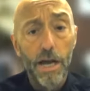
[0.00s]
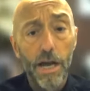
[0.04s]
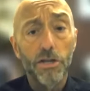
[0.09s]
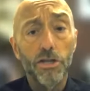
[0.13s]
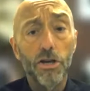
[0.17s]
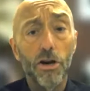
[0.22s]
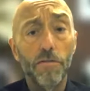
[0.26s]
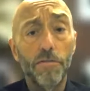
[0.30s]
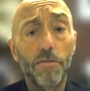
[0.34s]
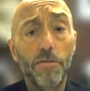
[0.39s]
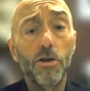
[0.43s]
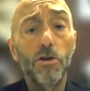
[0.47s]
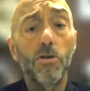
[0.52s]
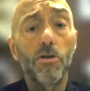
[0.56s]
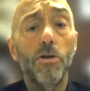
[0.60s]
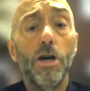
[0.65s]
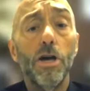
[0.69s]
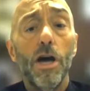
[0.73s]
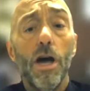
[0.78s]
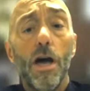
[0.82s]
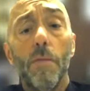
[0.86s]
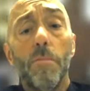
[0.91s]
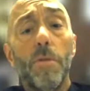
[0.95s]
So if
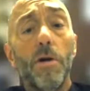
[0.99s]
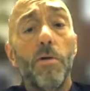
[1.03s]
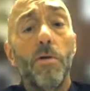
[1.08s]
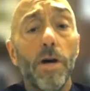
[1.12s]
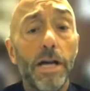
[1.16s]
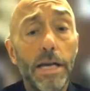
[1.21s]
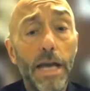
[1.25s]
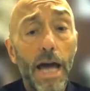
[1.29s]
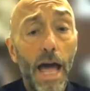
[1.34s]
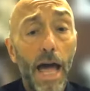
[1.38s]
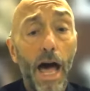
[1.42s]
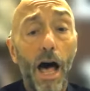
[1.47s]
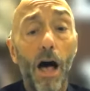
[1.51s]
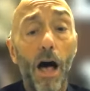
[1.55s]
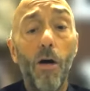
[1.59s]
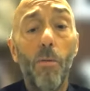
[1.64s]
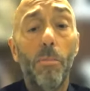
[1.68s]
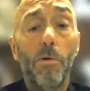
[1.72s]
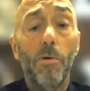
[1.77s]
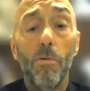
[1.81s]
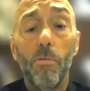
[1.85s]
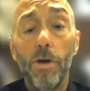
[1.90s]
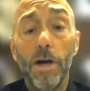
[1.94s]
you'd be willing to
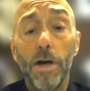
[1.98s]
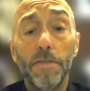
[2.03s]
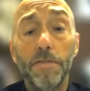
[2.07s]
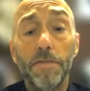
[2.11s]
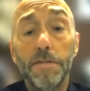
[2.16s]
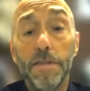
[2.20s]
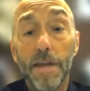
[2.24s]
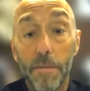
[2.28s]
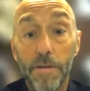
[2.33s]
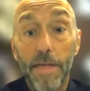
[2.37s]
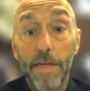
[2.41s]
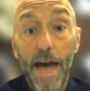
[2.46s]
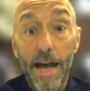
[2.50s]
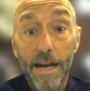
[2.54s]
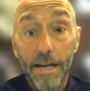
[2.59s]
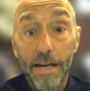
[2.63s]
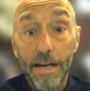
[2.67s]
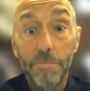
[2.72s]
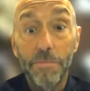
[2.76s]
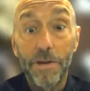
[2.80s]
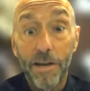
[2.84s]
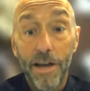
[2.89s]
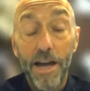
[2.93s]
help with some of
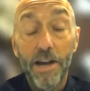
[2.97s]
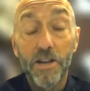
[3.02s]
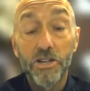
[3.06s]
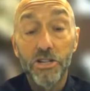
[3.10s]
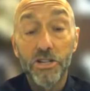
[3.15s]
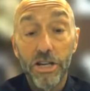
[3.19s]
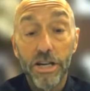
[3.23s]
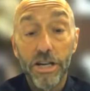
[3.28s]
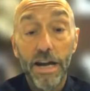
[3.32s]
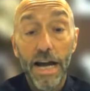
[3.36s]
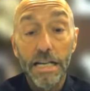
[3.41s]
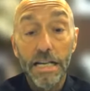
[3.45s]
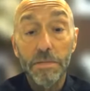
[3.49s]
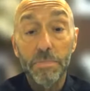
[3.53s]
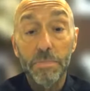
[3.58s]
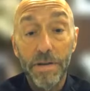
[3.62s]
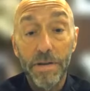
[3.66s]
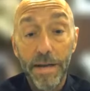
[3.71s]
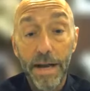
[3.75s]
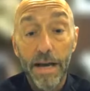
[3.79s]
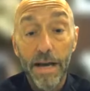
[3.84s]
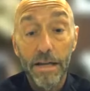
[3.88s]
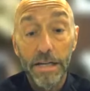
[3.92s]
that communication and
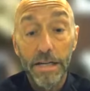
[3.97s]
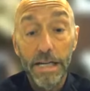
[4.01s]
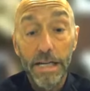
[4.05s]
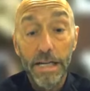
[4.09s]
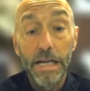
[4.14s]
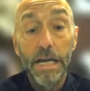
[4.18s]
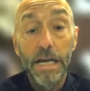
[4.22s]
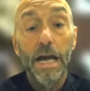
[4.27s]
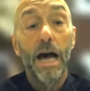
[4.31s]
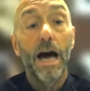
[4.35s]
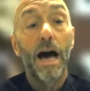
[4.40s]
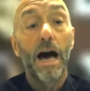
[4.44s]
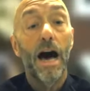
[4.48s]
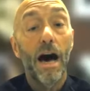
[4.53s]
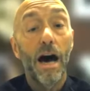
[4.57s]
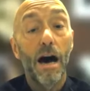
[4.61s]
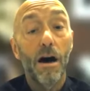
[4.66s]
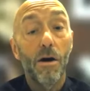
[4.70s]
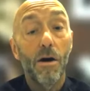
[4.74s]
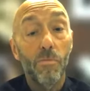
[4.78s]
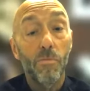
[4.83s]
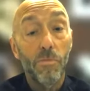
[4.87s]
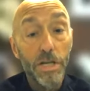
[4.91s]
hospitality,
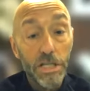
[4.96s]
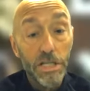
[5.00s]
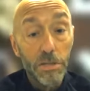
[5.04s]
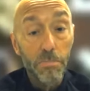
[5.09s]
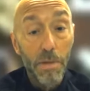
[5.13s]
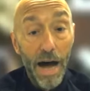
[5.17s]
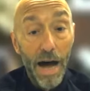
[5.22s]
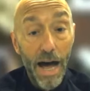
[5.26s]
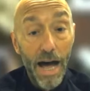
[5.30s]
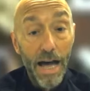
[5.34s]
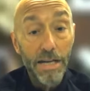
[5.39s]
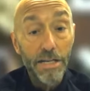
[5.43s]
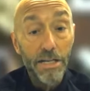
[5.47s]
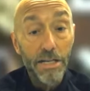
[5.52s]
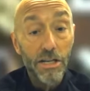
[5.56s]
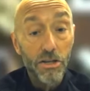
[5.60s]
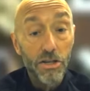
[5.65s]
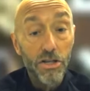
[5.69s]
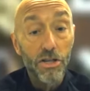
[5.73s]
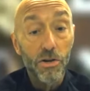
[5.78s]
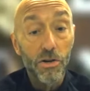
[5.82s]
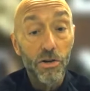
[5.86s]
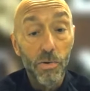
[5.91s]
respond
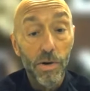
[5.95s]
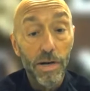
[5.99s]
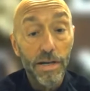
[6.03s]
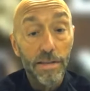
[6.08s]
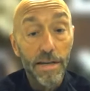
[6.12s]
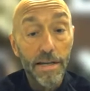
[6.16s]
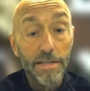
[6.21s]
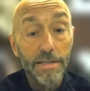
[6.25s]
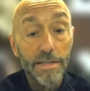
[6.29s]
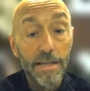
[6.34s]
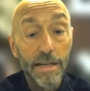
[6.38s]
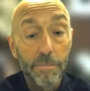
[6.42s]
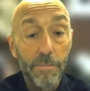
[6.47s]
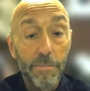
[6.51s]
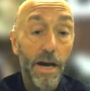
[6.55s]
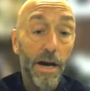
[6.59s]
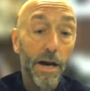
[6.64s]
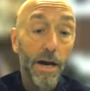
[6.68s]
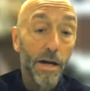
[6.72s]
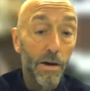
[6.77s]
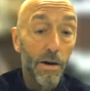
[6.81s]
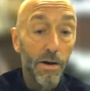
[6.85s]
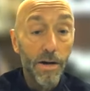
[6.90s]
to the Quick Things
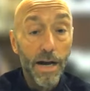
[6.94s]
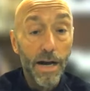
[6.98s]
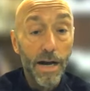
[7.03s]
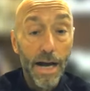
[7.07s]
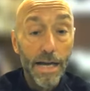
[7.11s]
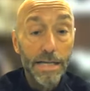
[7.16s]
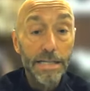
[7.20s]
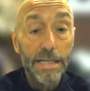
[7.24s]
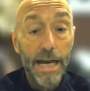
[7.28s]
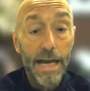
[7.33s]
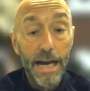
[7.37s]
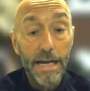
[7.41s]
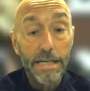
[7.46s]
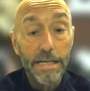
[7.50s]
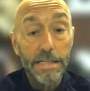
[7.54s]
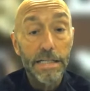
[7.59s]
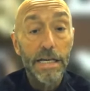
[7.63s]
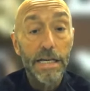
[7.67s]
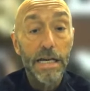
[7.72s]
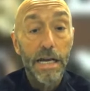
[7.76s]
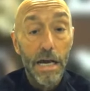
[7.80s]
email or contact